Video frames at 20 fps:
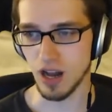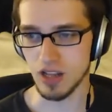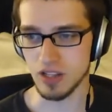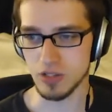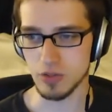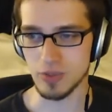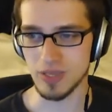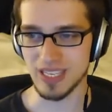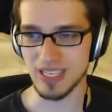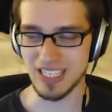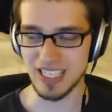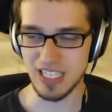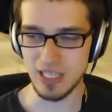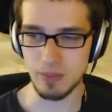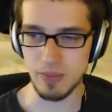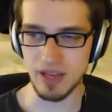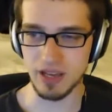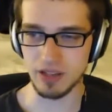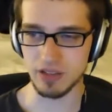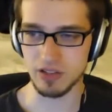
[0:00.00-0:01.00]
You can
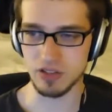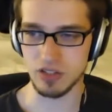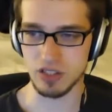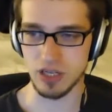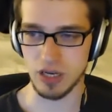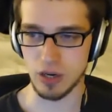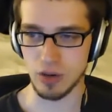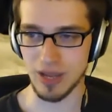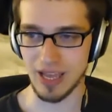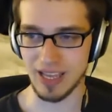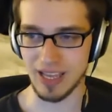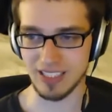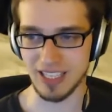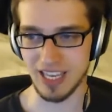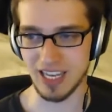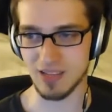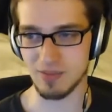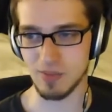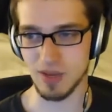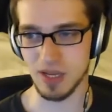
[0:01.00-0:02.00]
email the show at
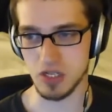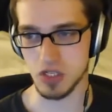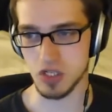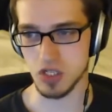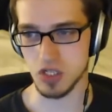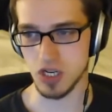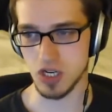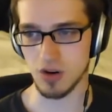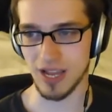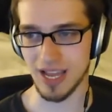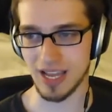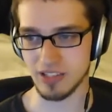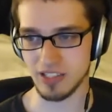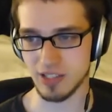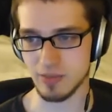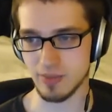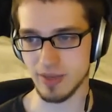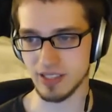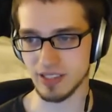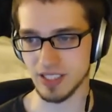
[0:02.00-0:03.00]

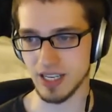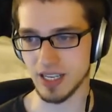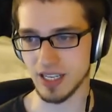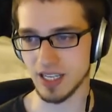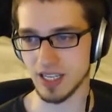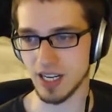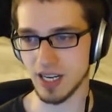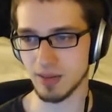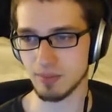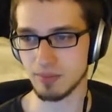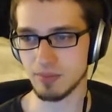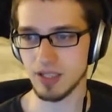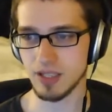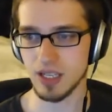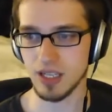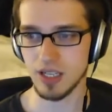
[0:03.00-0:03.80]
getitmadeshow@gmail.com.